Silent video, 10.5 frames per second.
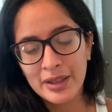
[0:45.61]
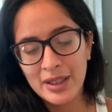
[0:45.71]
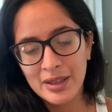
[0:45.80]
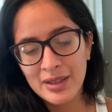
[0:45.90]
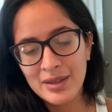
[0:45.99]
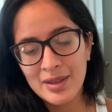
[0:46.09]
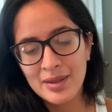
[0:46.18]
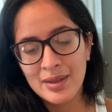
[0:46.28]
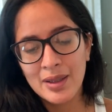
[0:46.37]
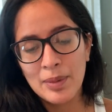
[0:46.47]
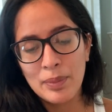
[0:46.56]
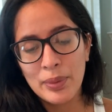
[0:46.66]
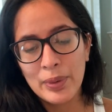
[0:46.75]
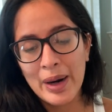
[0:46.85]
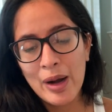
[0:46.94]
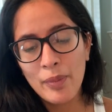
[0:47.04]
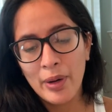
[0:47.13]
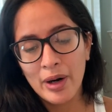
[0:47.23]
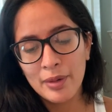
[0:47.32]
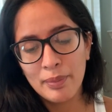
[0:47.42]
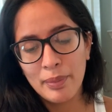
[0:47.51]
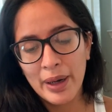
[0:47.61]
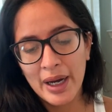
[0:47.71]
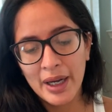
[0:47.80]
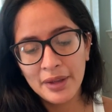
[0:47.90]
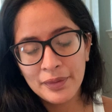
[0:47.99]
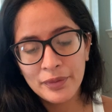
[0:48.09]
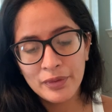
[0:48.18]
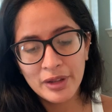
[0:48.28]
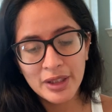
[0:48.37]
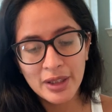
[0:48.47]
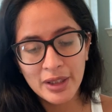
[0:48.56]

and this is the Brow Bar by Rena,